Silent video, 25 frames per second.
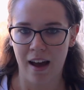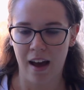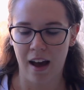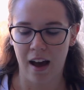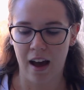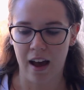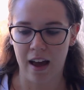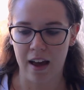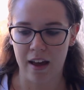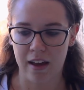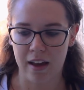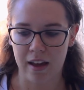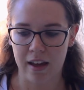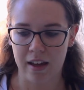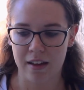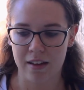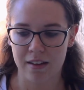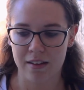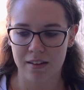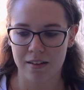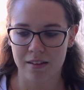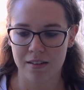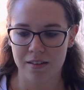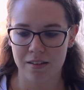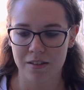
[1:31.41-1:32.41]
I
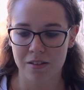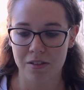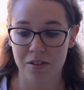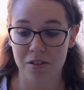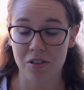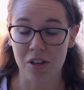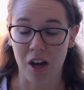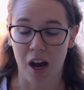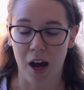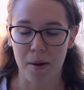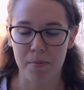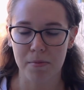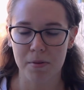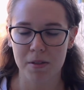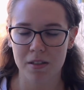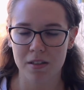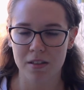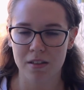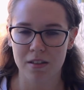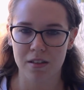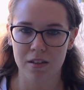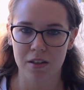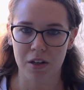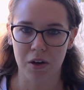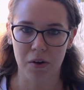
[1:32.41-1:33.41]
stopped
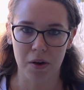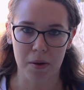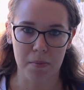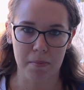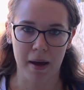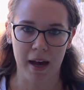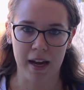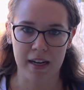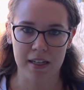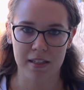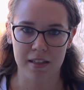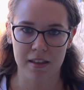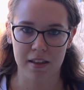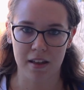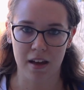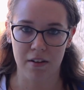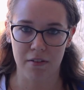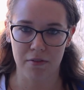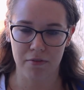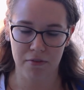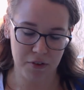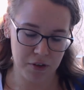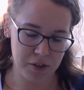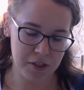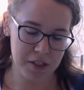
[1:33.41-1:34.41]
going back to the
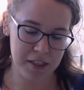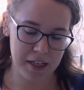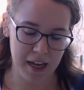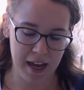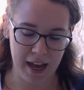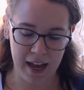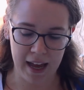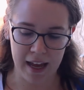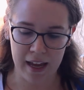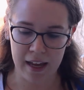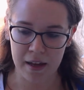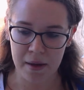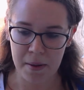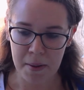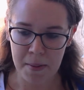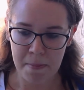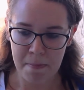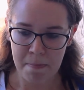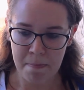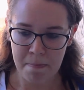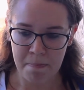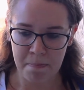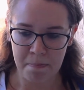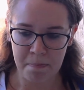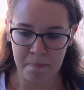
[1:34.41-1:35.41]
first guy
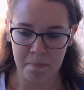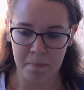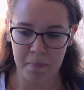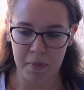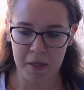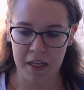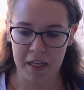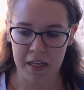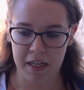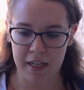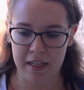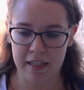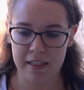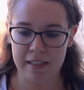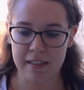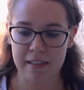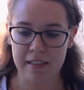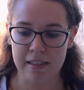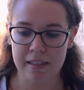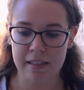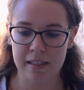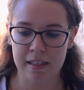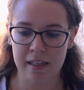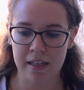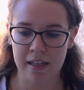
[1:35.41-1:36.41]

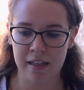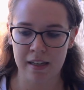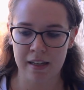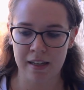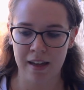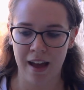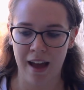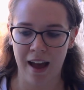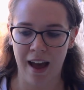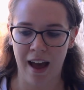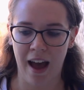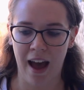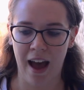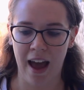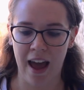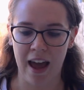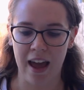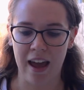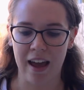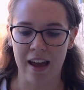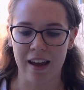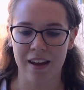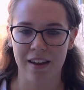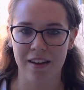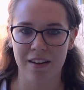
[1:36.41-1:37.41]
because
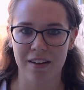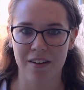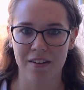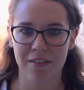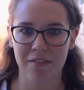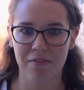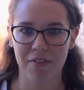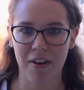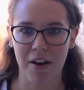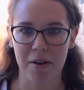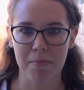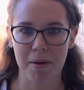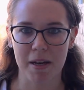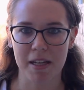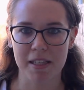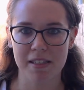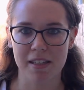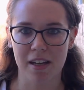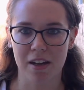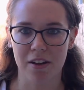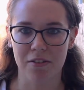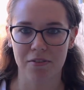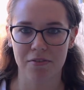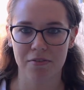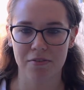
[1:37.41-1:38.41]
I found
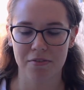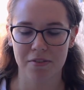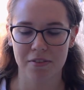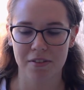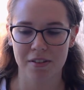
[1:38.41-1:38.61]
myself